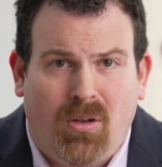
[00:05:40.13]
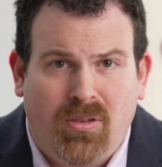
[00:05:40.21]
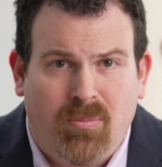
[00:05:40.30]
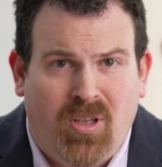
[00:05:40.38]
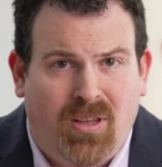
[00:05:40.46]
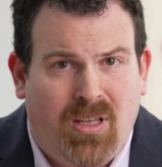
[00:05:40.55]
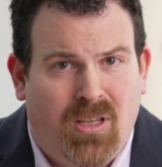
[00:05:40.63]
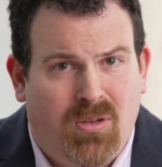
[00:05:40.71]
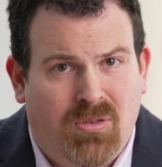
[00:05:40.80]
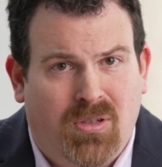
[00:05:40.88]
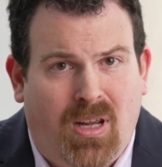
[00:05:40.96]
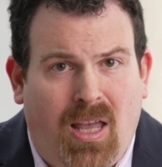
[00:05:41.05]
Ultimately, you
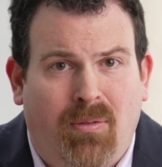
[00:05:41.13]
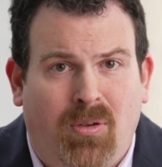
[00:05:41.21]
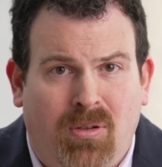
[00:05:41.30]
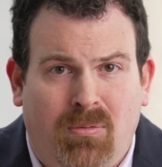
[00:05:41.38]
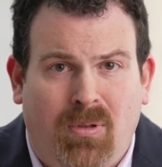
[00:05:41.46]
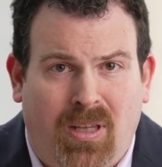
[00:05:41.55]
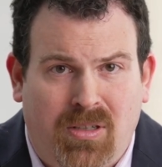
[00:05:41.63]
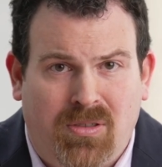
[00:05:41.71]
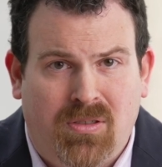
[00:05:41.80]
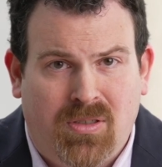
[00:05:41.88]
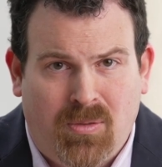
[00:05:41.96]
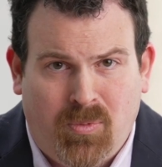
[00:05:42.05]
should have a good
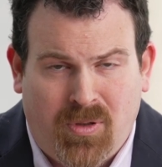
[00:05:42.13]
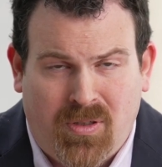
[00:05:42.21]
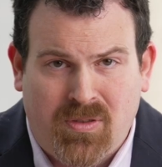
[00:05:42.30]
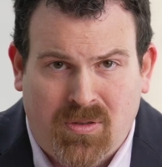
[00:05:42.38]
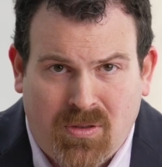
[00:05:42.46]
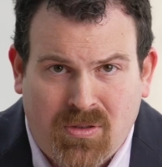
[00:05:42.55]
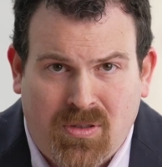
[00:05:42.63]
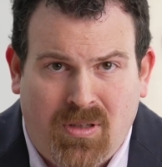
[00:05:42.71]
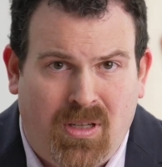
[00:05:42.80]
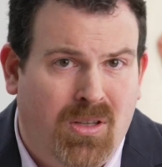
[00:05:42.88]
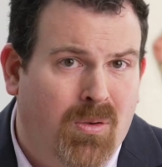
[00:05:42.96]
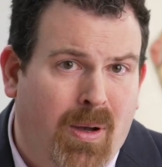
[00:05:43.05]
relationship with the surgeon
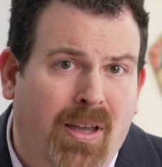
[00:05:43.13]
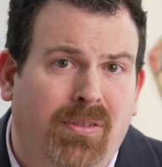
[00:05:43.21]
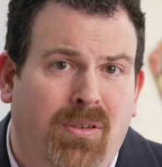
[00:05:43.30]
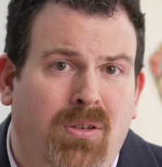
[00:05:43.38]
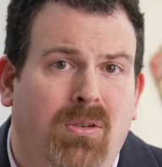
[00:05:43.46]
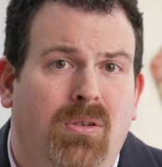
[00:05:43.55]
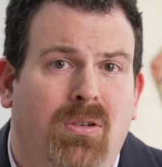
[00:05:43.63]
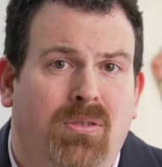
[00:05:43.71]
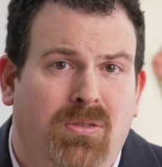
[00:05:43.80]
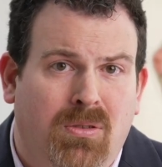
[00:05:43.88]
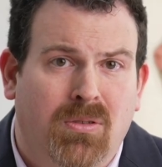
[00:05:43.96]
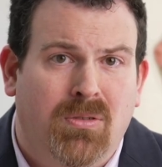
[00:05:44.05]
that you ask to do your
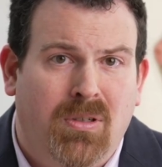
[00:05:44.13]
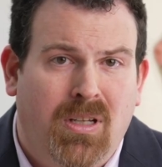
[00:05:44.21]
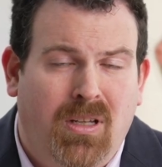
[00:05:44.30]
surgery,